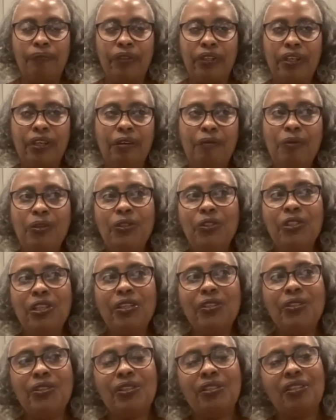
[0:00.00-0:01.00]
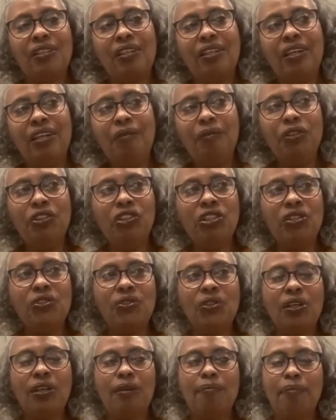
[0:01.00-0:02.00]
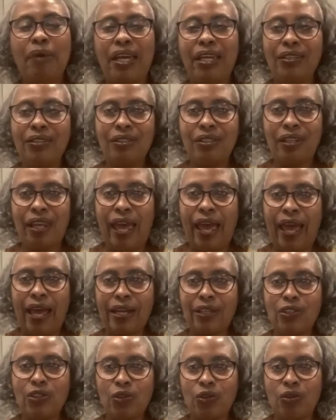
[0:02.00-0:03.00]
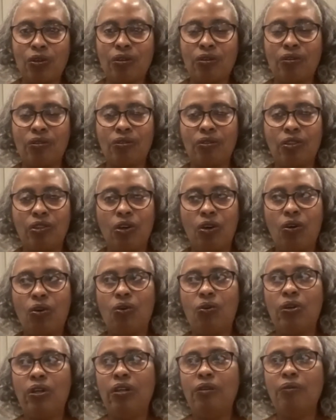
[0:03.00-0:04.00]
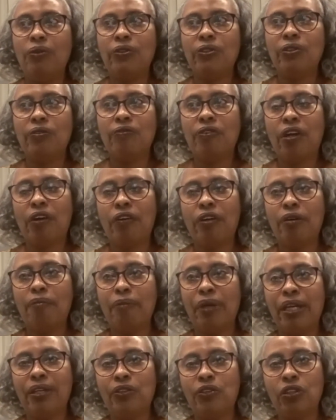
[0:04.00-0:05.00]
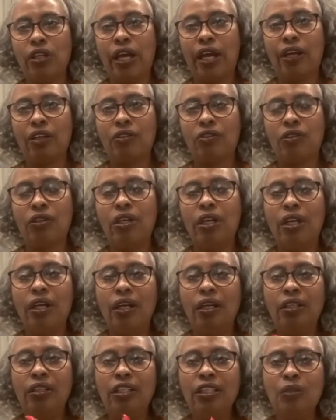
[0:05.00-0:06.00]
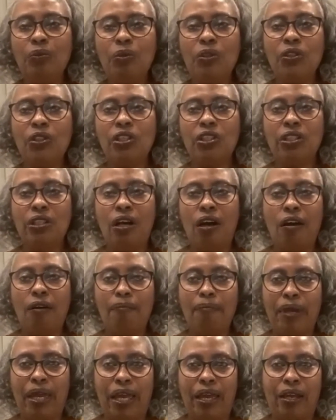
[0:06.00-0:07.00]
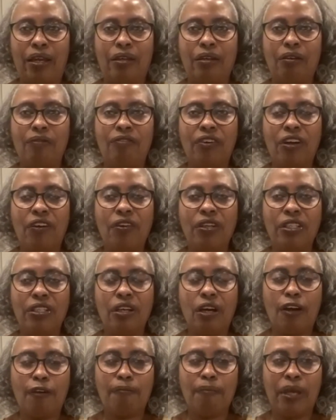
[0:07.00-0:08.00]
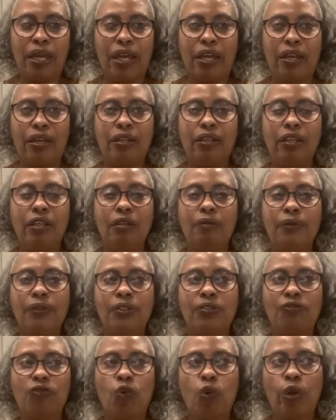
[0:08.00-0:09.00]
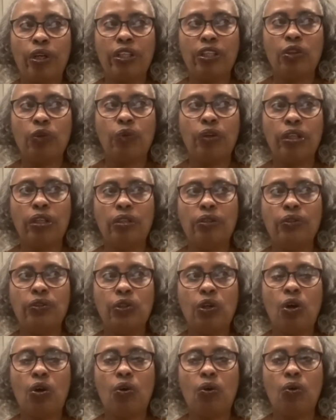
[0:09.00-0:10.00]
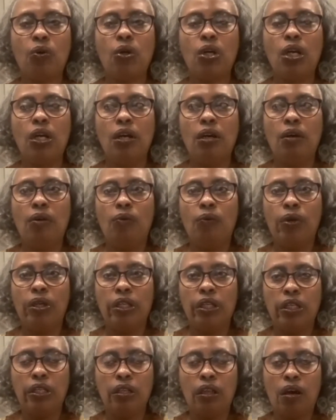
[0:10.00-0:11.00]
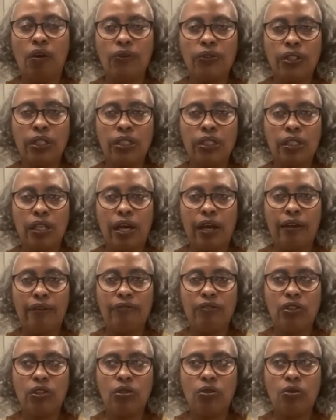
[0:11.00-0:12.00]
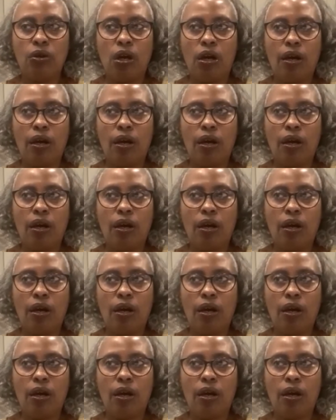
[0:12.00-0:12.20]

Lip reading: He was just an amazing actor. He was a very amazing actor. And this was a young man, a very young man. He was 43 years old when he lost his life to